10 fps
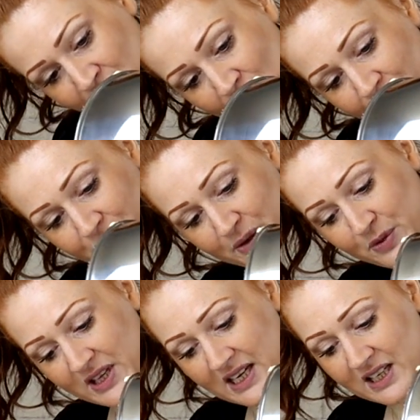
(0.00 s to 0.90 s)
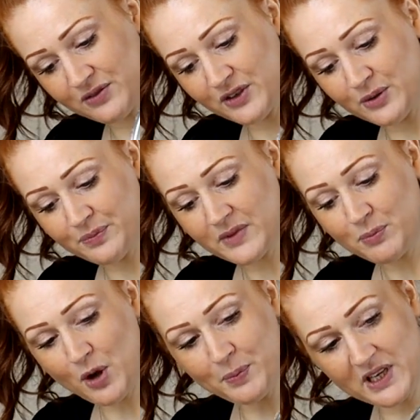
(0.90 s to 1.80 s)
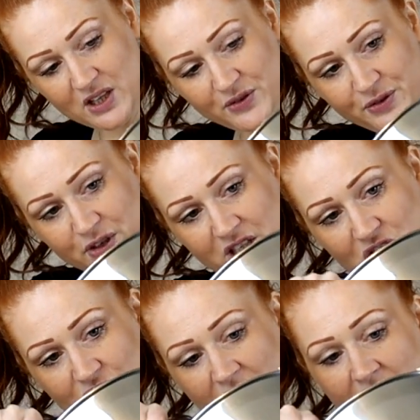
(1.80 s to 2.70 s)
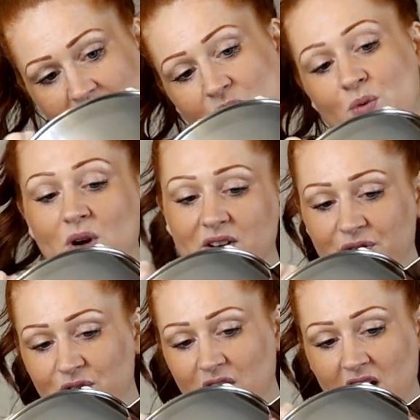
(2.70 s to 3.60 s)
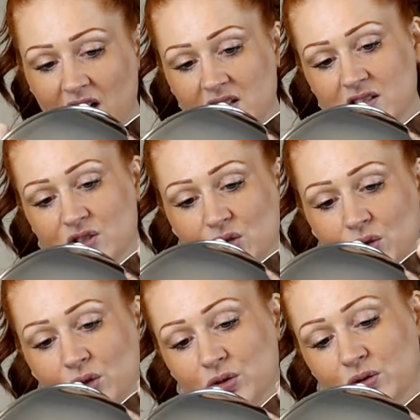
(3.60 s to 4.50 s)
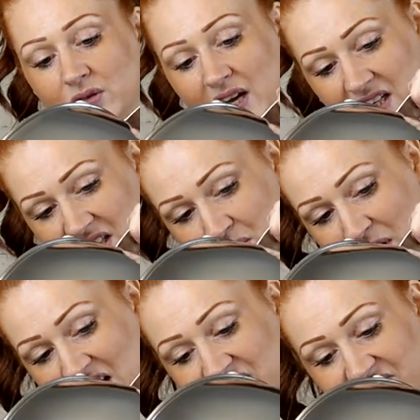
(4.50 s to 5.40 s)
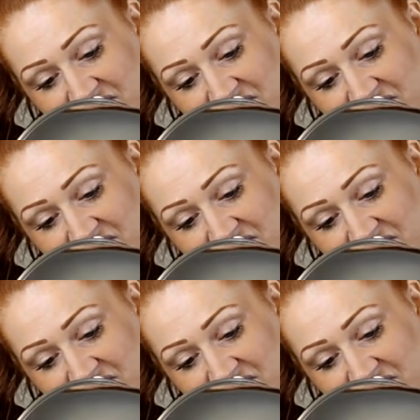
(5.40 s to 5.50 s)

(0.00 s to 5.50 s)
cover it with cling film, pop it in the fridge, wait for the cakes to cool, and in about